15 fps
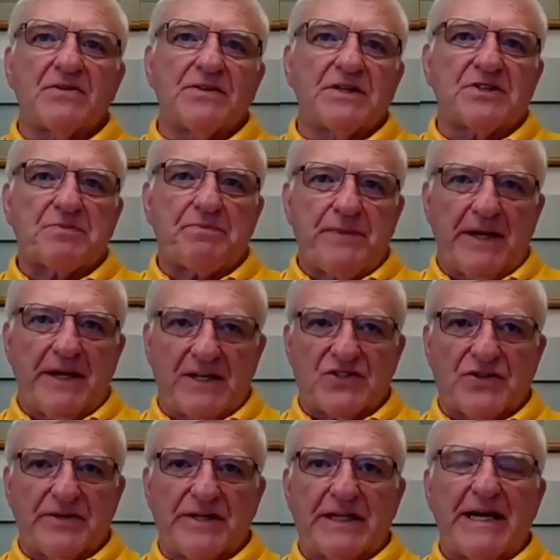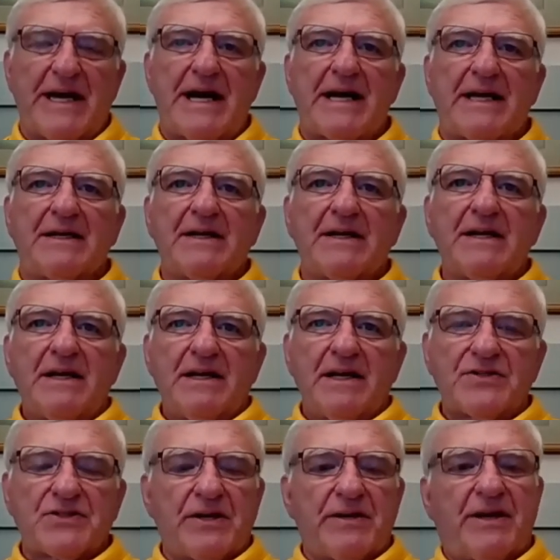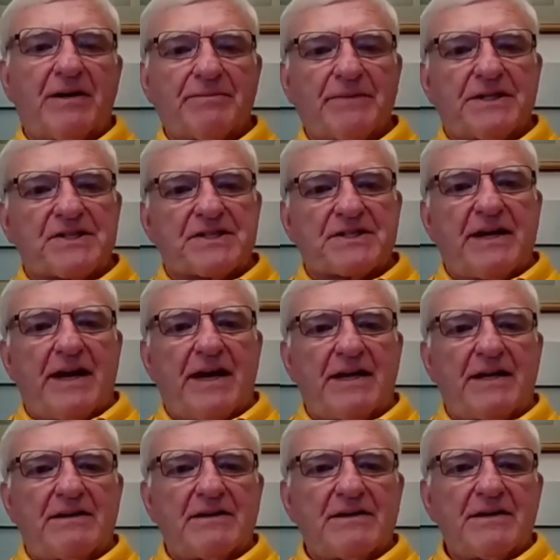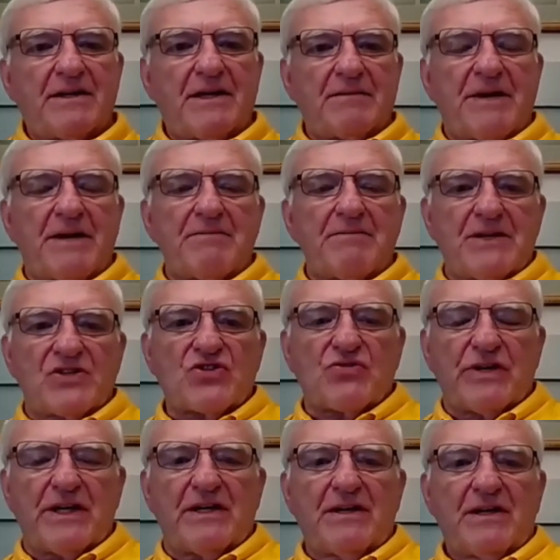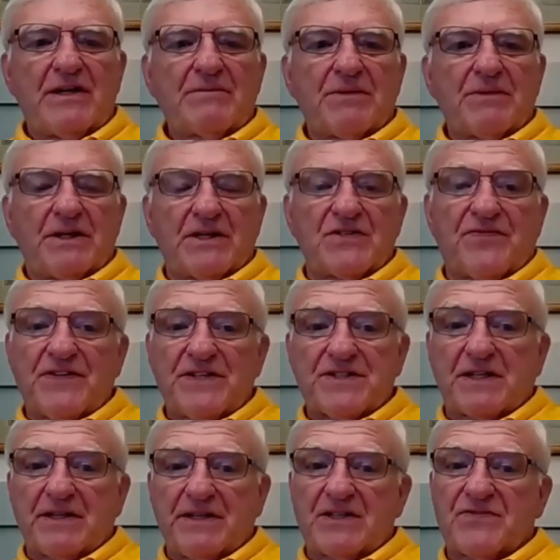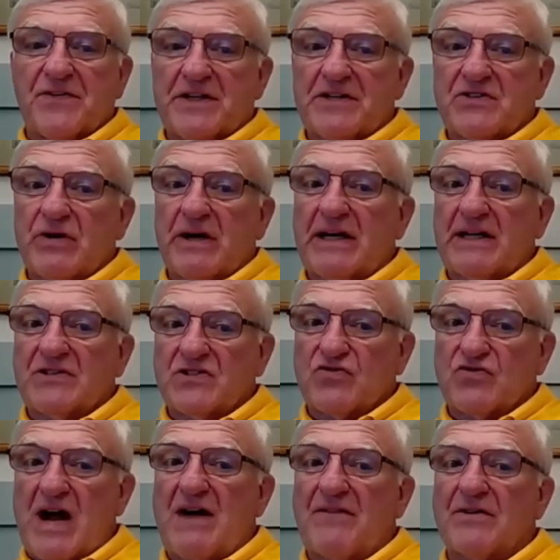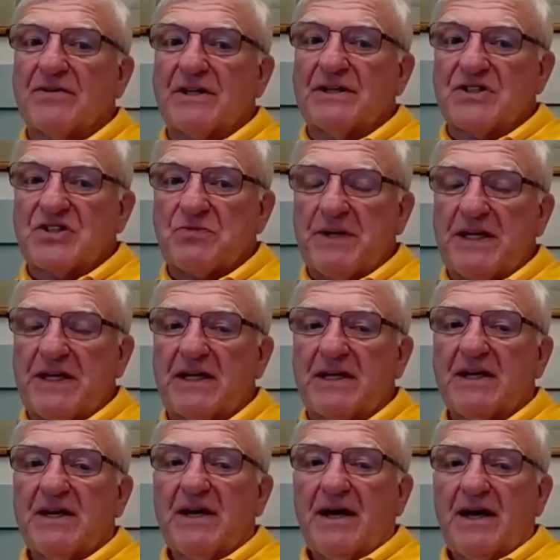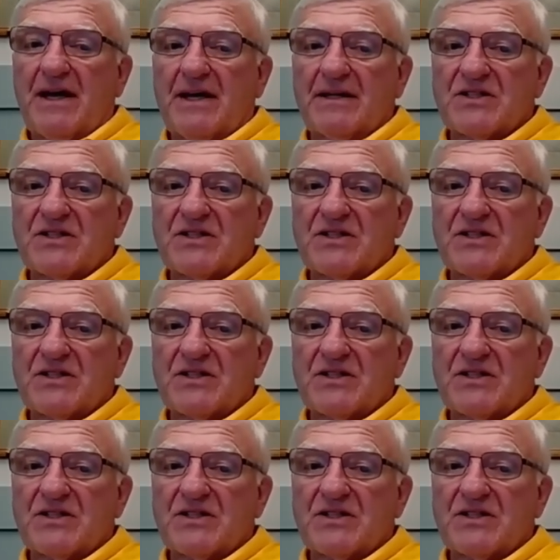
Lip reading: I said, you know, this X39 is going to help me to stay in my ministry because physically it's very draining to travel and to speak